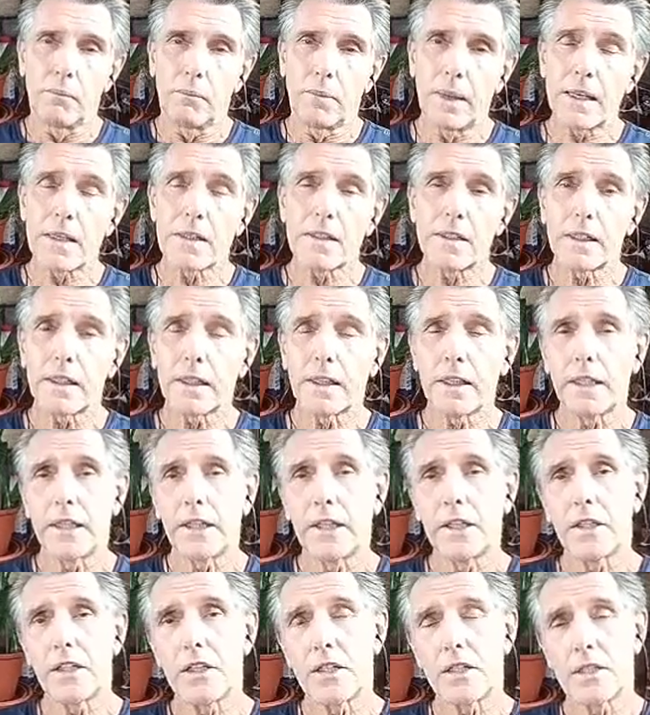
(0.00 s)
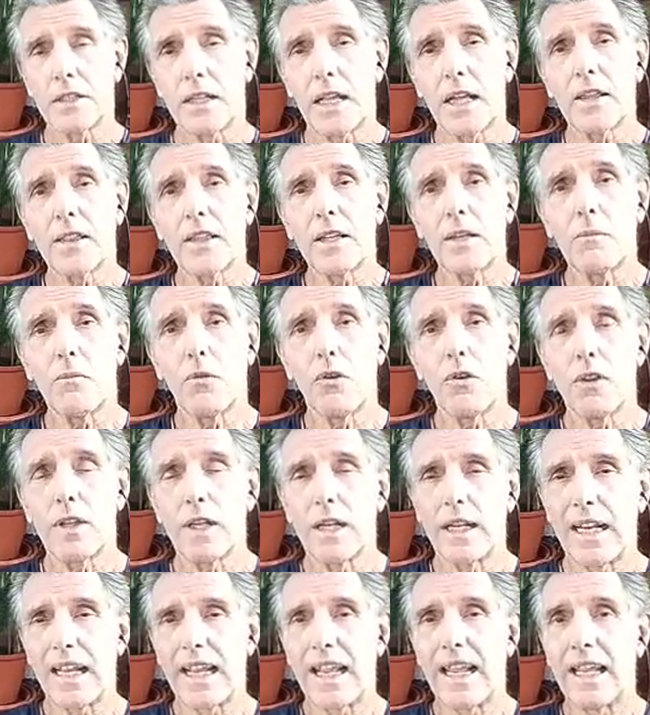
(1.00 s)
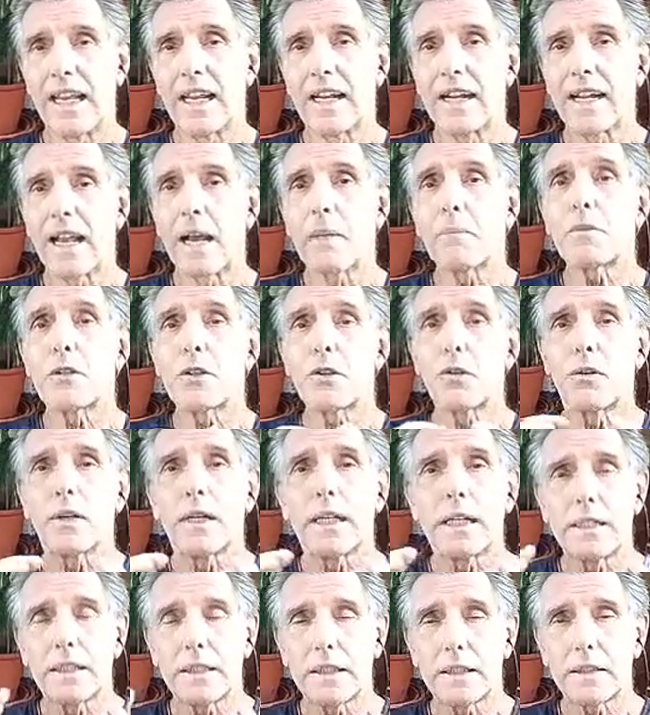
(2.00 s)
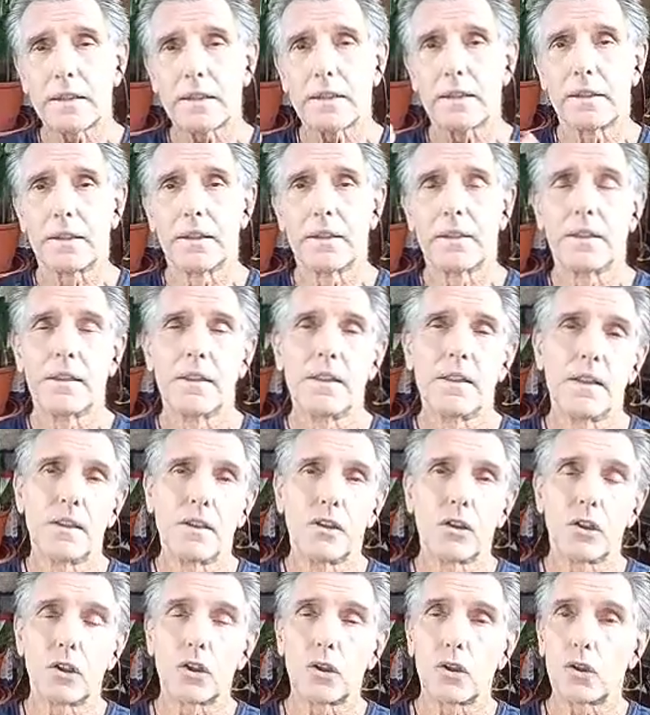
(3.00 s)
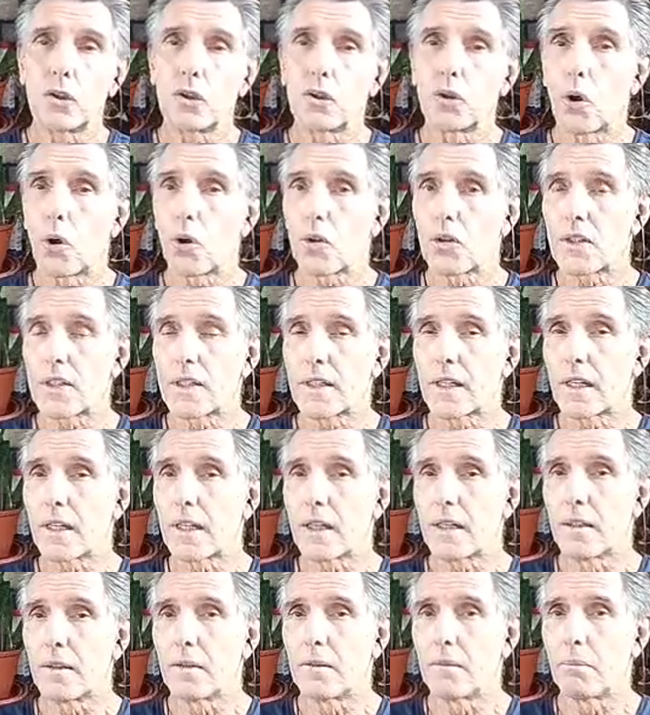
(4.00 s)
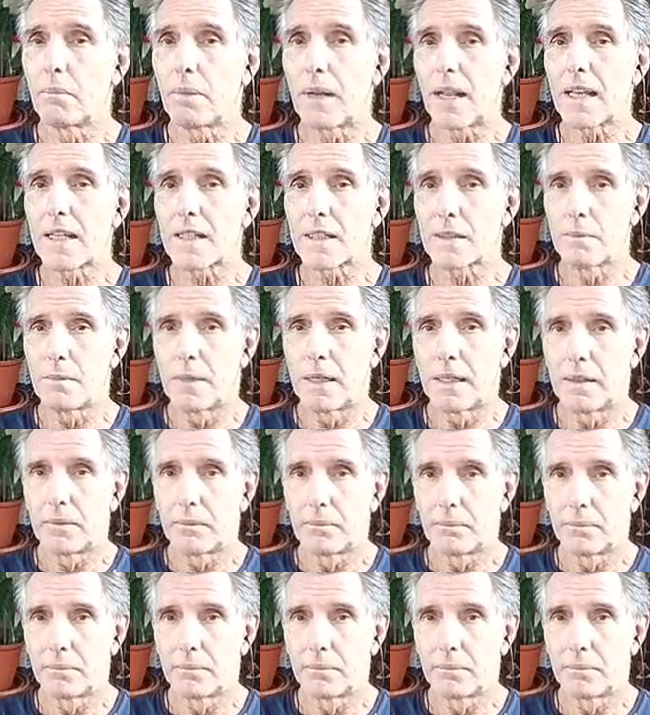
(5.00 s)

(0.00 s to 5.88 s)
Basically, it is nothing more than encapsulated toxic plasma.